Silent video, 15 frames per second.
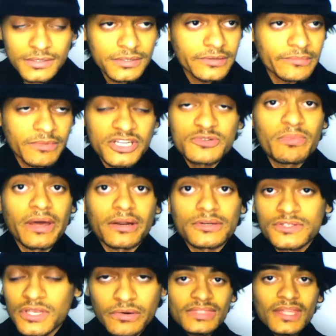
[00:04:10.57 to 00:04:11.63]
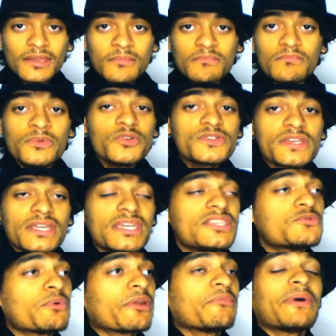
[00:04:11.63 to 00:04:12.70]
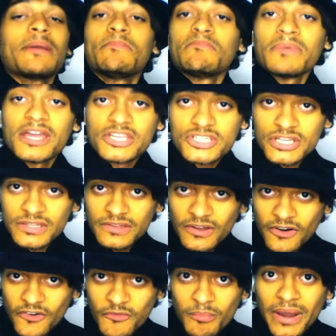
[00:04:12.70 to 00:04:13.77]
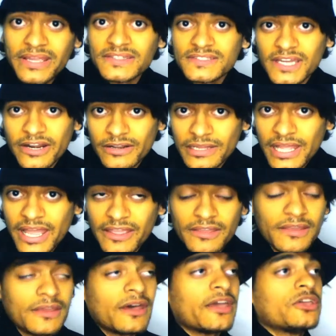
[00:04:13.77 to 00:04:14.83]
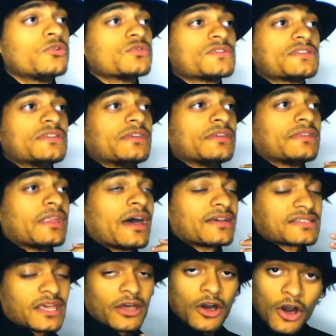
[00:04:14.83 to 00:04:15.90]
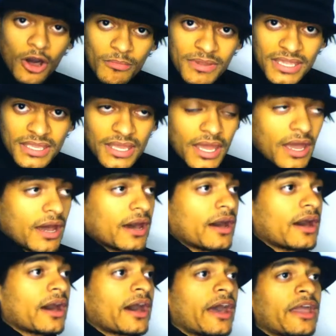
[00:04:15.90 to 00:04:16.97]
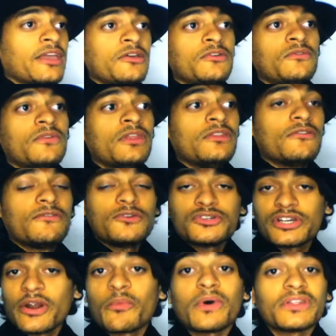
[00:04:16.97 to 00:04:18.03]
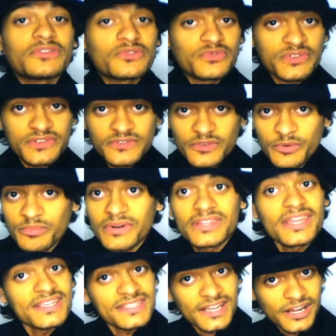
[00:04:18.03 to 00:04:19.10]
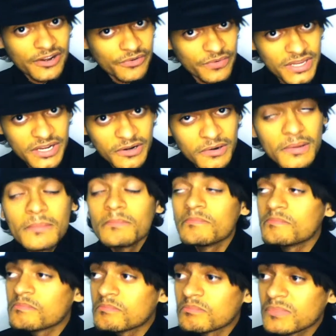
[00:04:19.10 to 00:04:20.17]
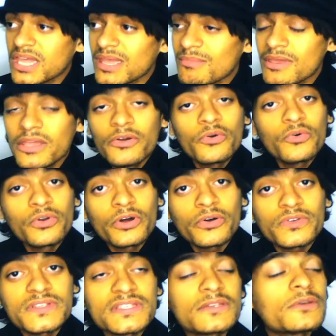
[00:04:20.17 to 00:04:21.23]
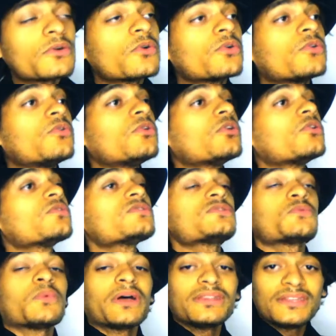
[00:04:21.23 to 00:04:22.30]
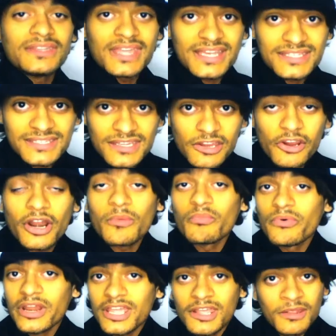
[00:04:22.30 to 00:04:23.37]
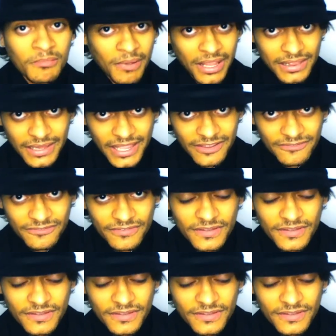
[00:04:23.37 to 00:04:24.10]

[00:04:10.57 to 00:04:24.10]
much better, sorry. Music is one of my passions of my entire life. I used it as a hobby. In the future, I want to transform it as a career. Maybe, who knows? Who knows what the destiny gonna bring in my life.